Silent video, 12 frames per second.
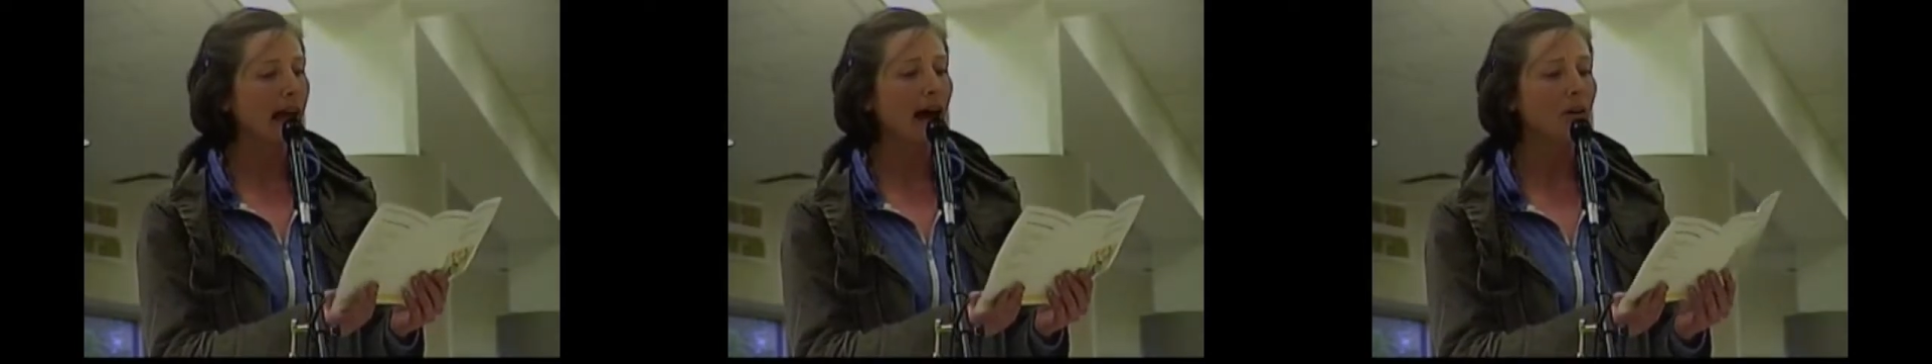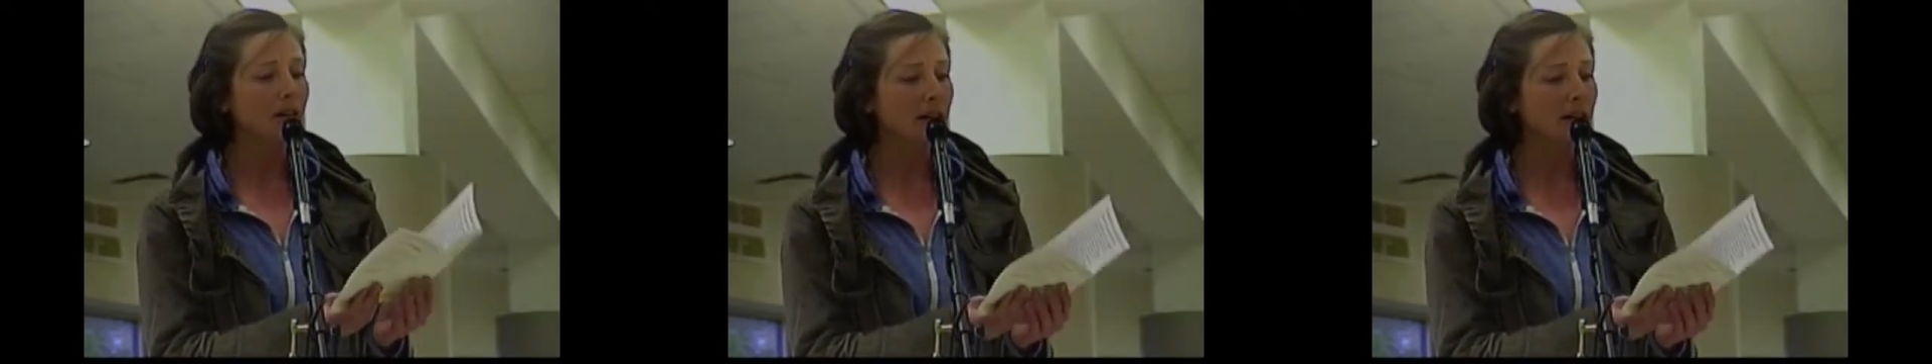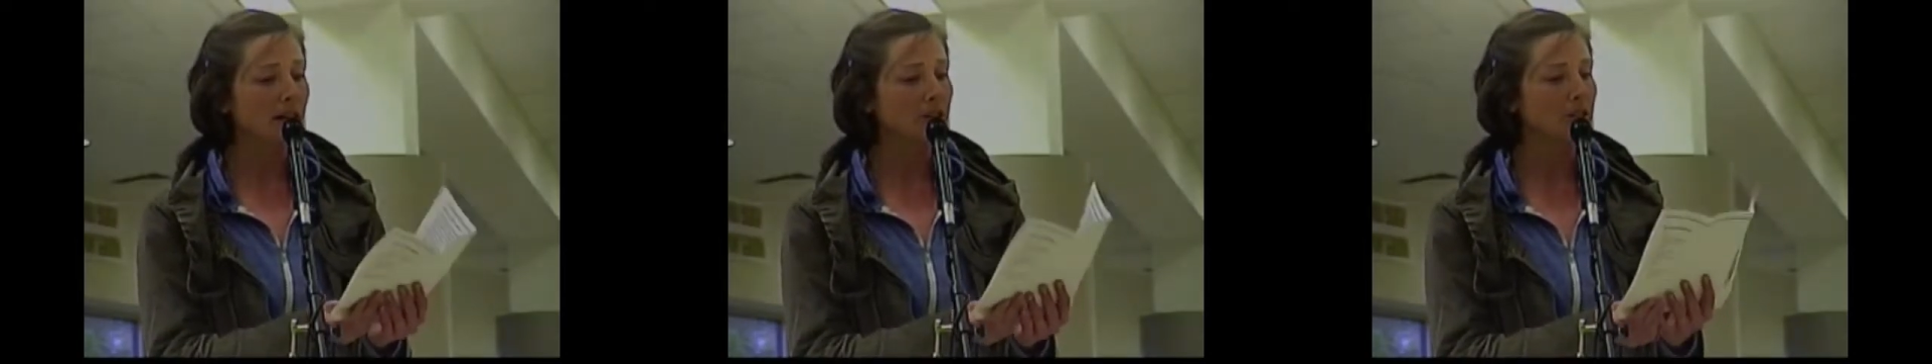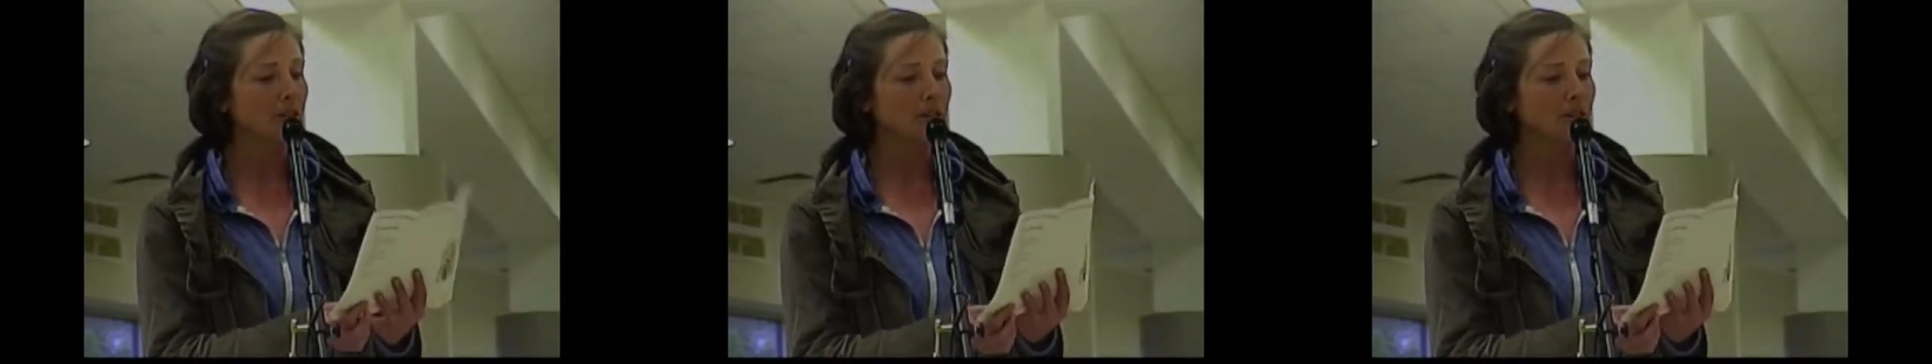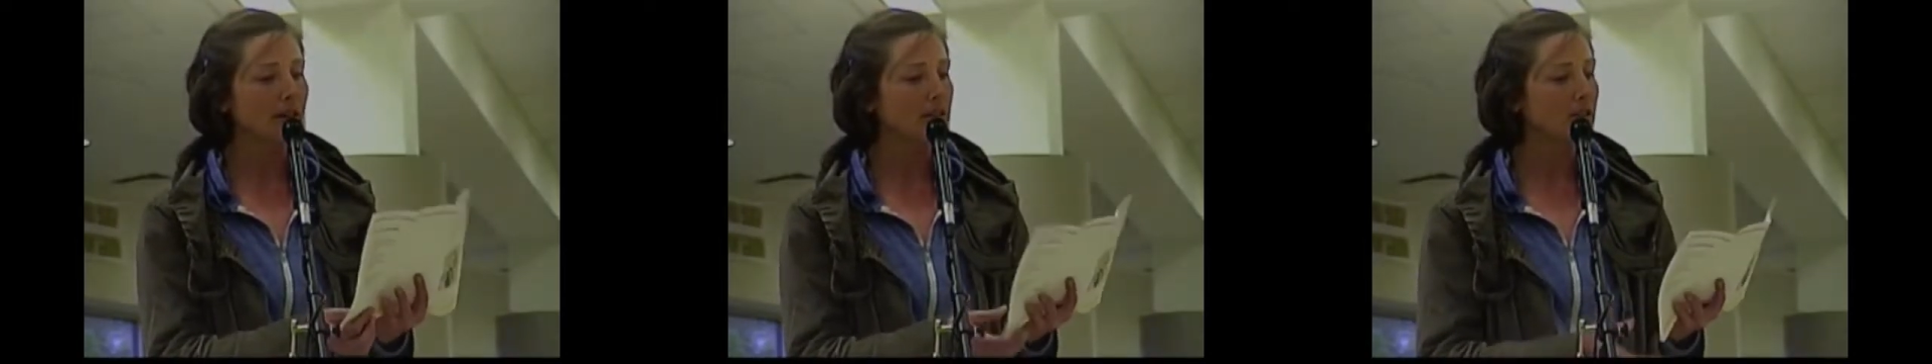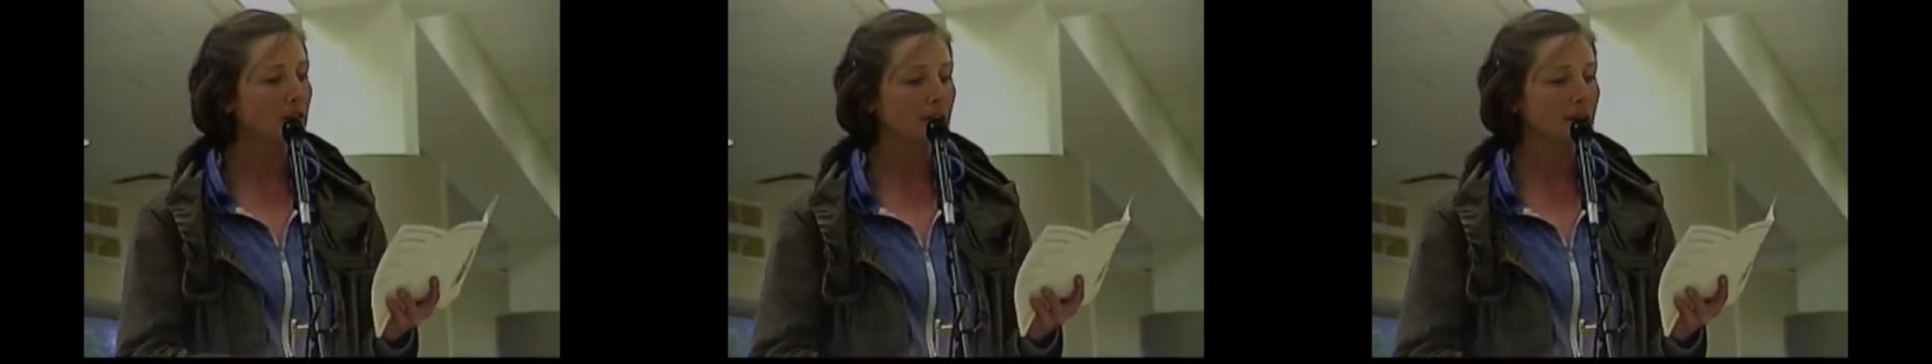how concussions could
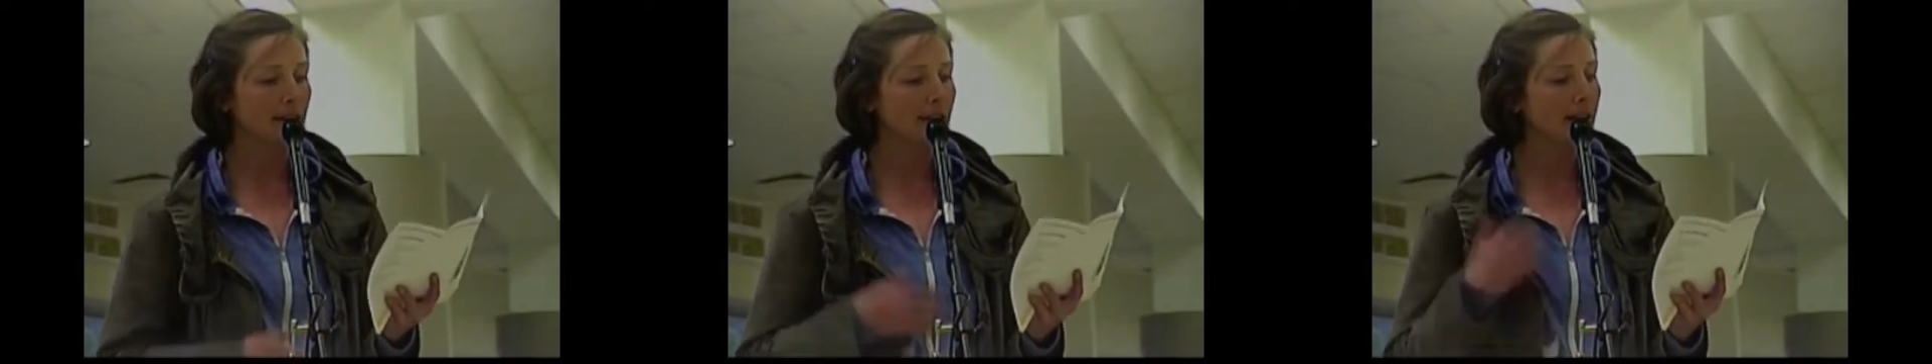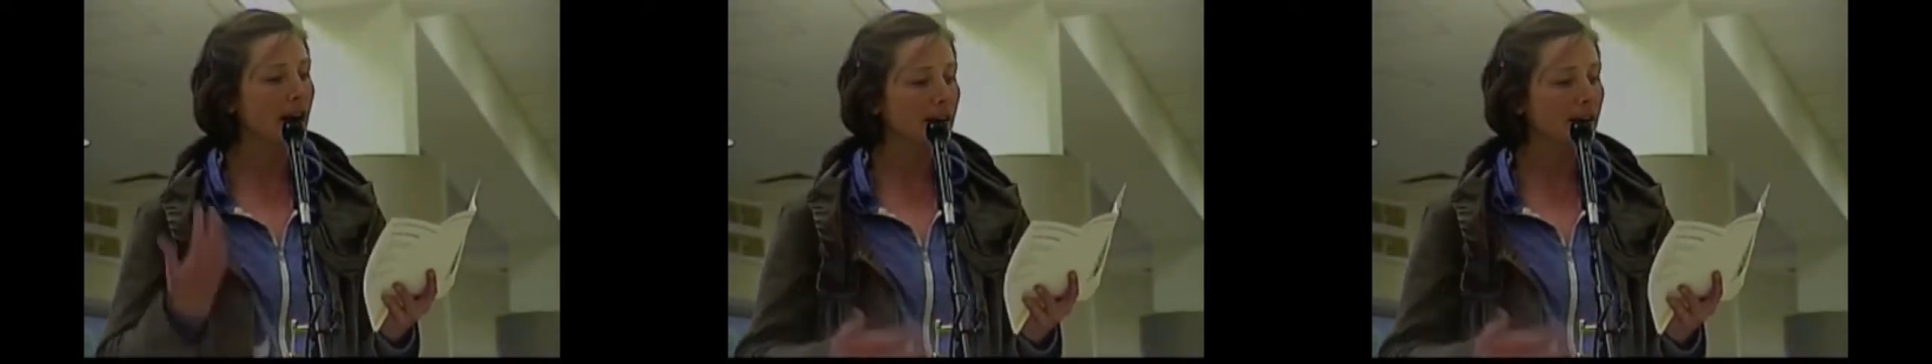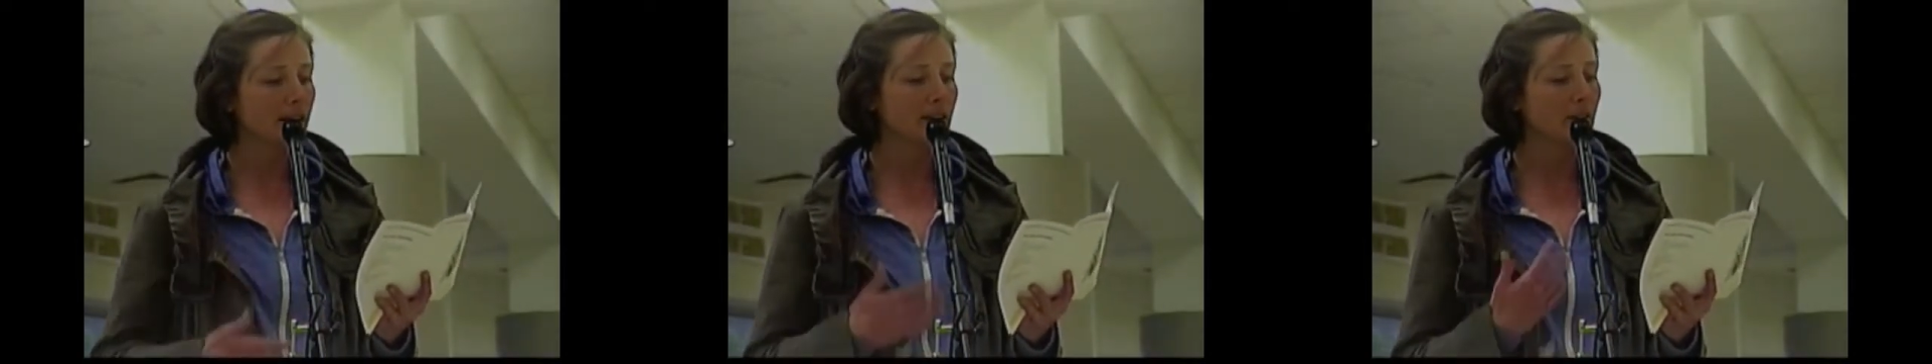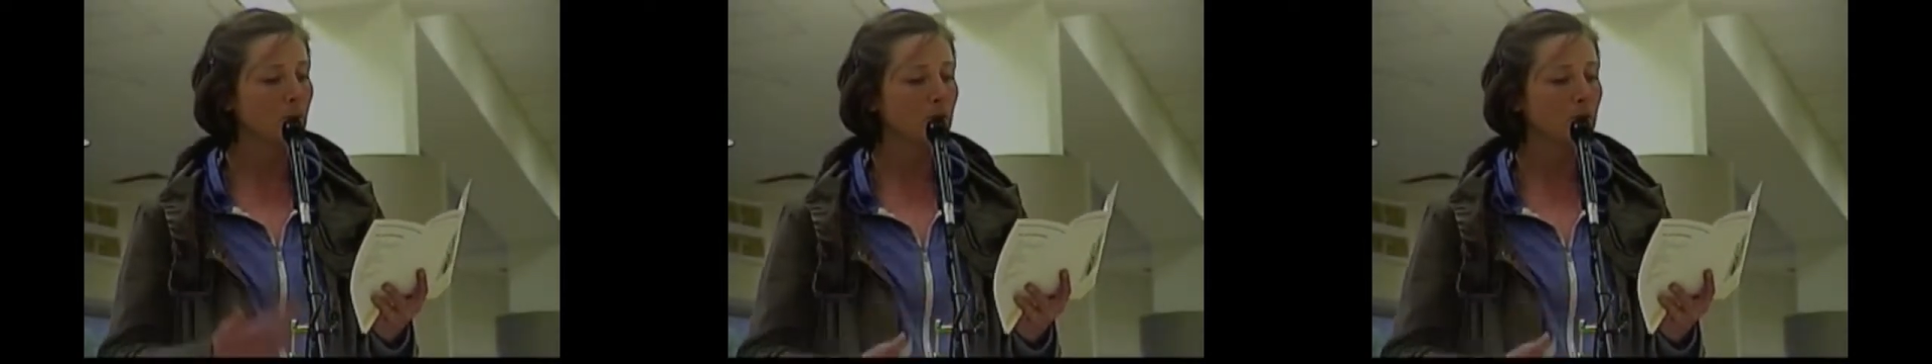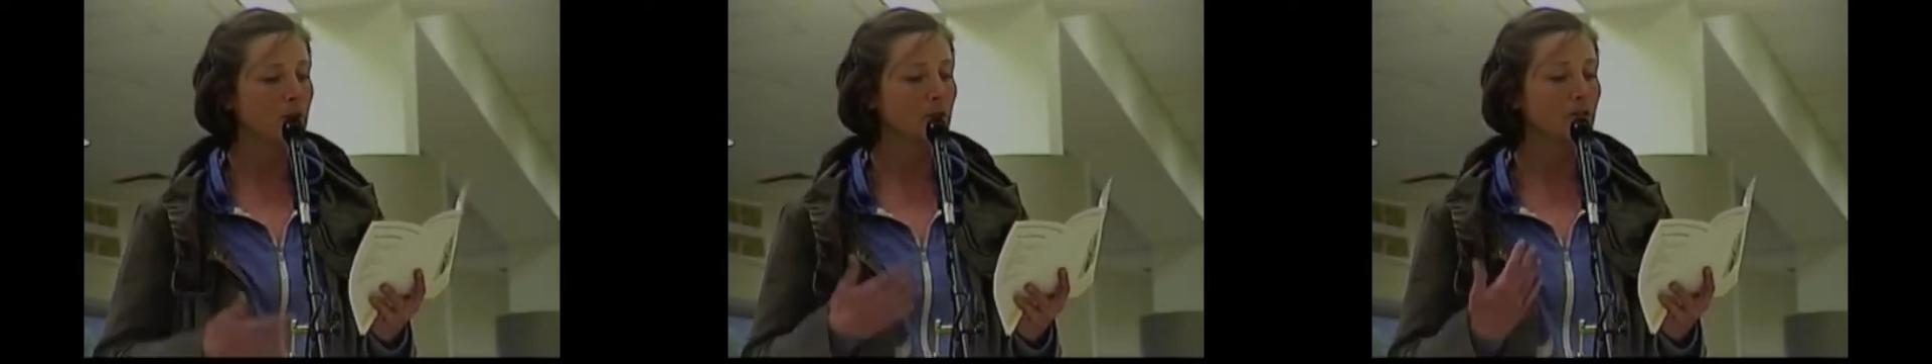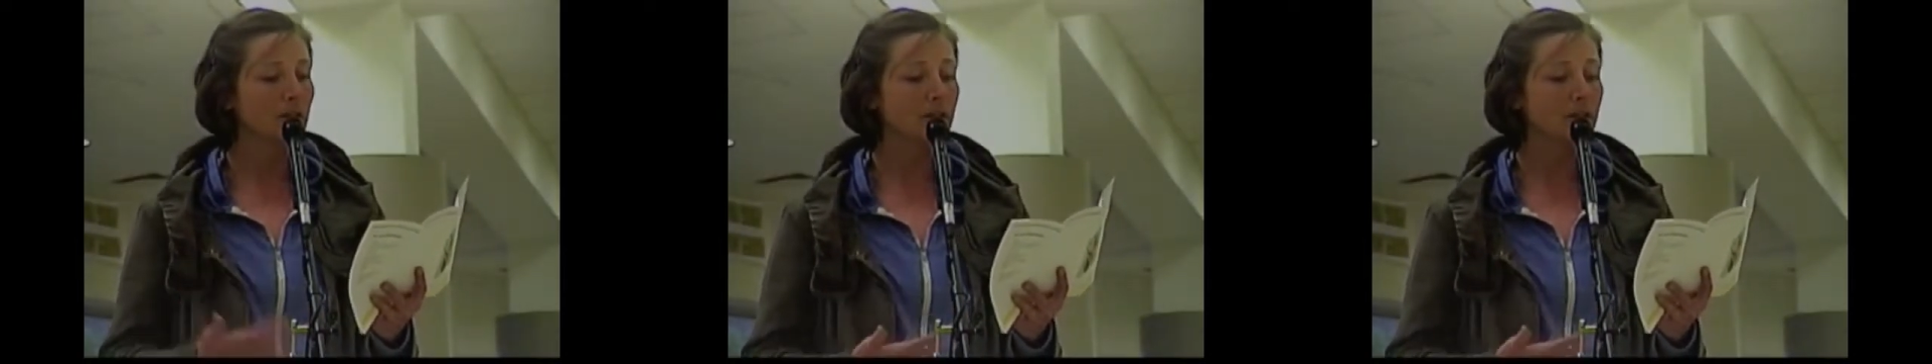affect learning, the cognitive,
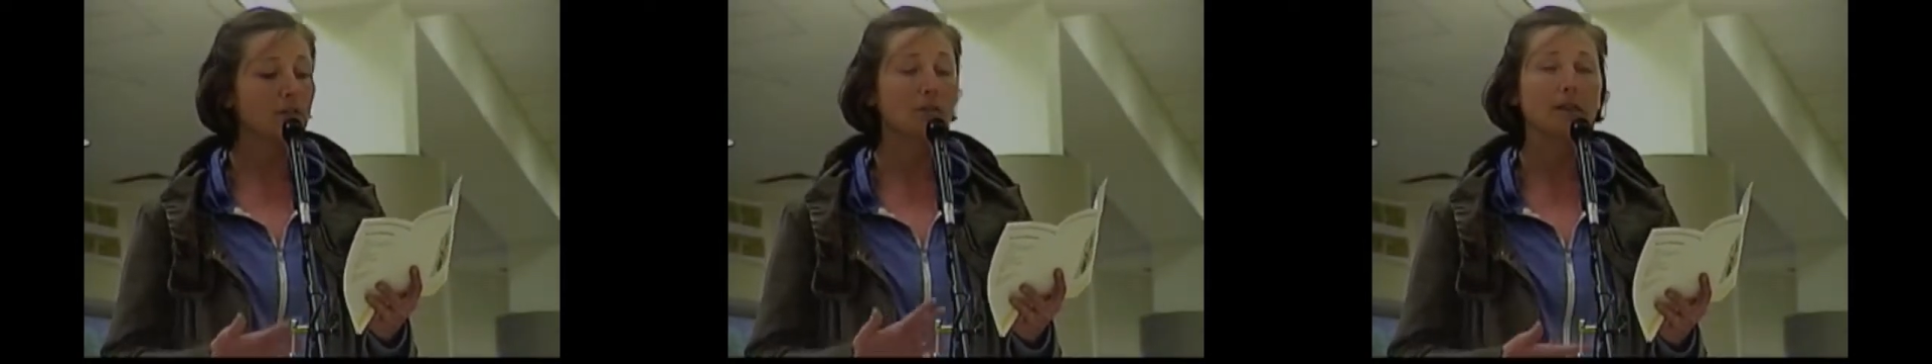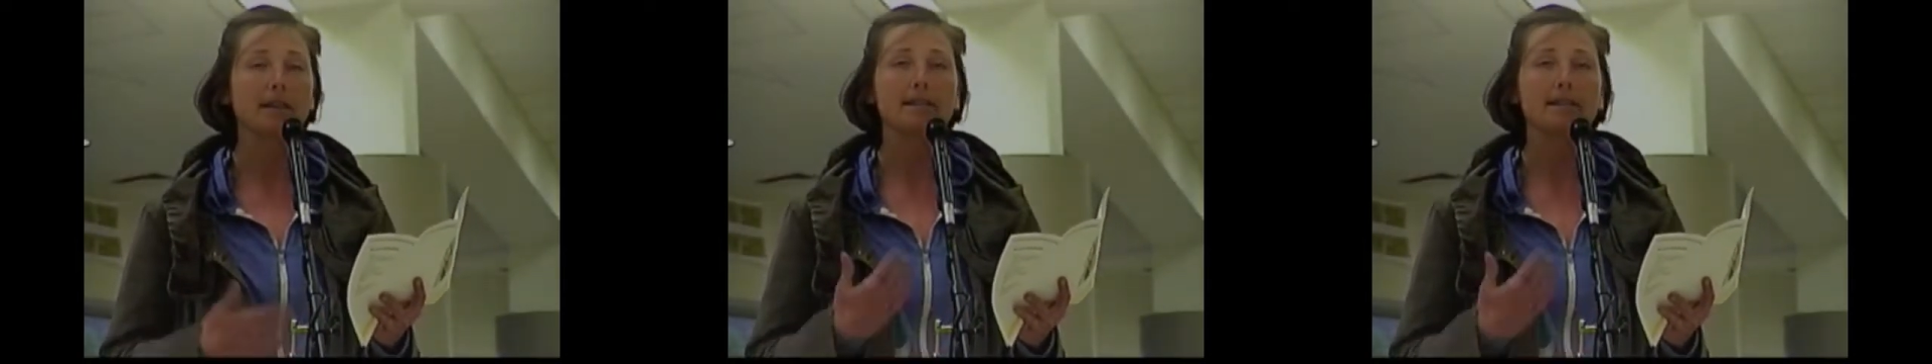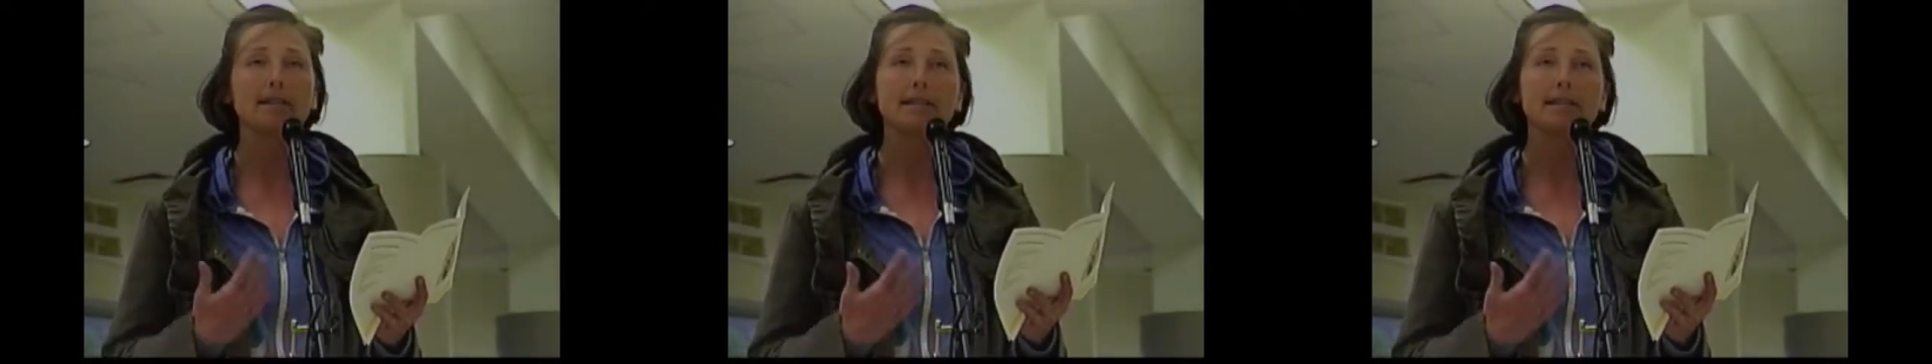emotional, physical things,